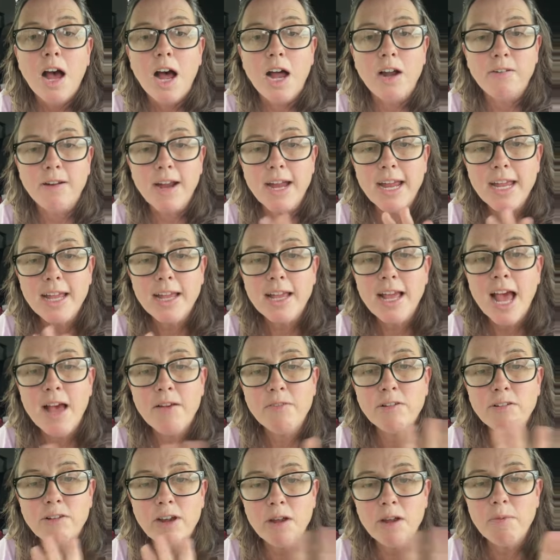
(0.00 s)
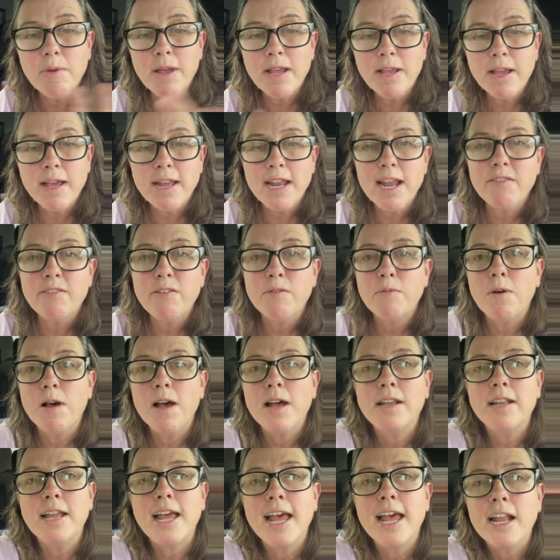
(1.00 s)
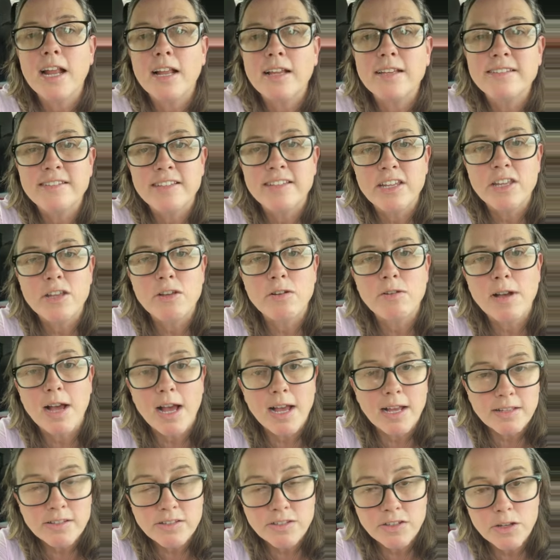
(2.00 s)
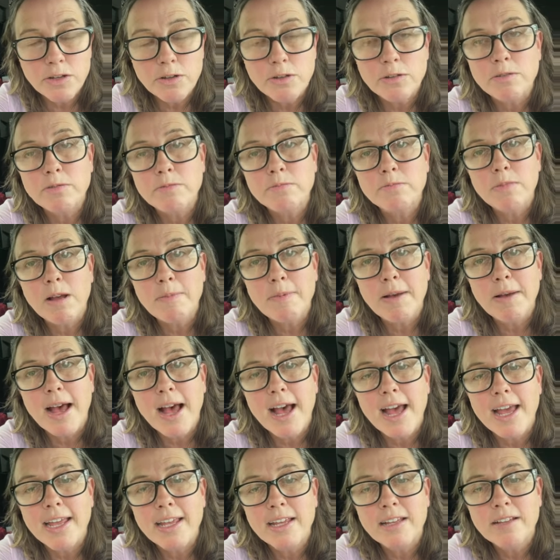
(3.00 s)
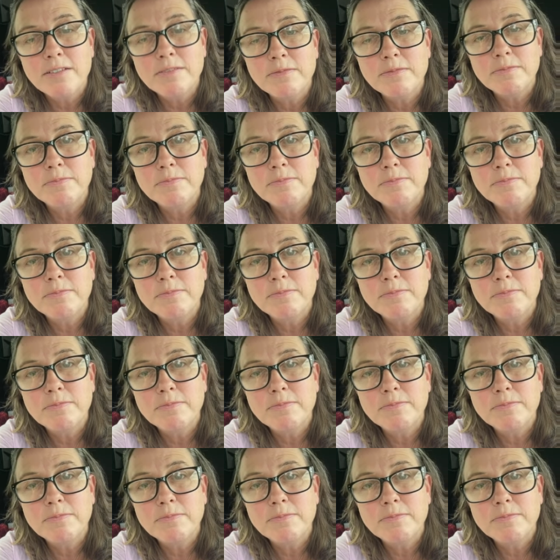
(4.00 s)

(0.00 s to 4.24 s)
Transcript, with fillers: All right. Have a great weekend, everyone. And I'll see you guys soon. Bye-bye.